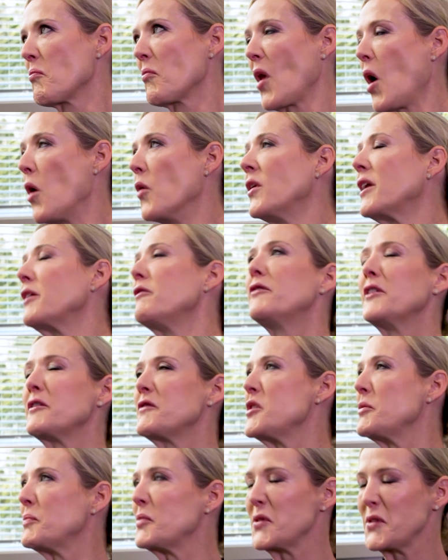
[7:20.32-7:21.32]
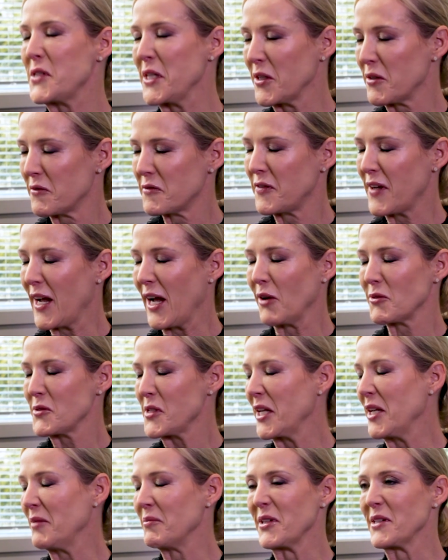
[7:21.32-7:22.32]
only 50% of our
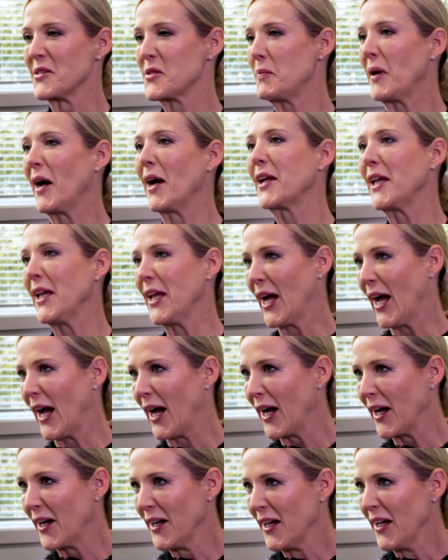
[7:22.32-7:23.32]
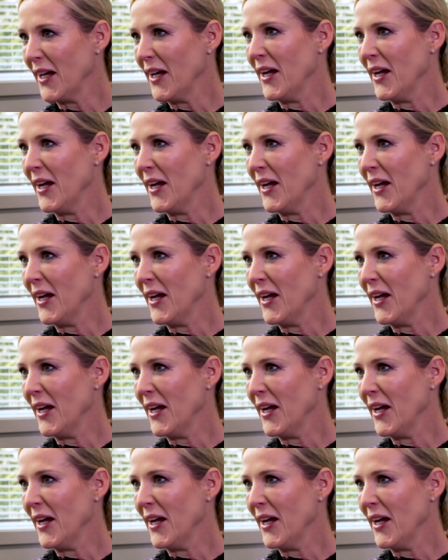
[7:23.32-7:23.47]
team is Pākehā